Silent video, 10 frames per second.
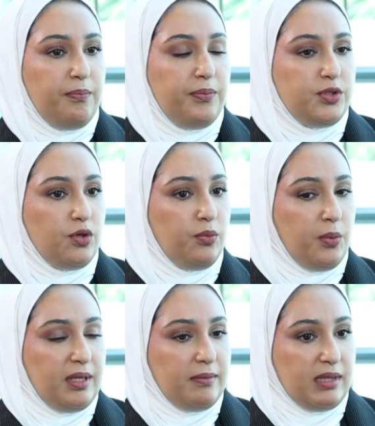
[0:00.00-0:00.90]
So
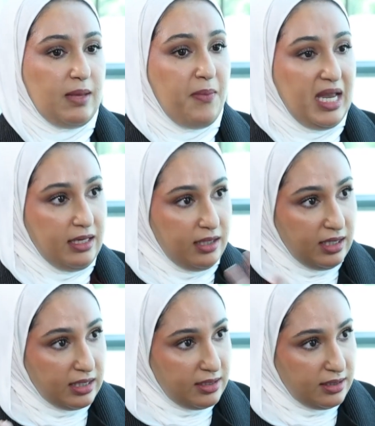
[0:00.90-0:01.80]
the main thing
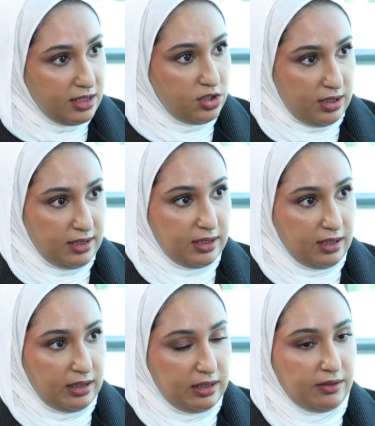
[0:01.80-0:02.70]
is the genetic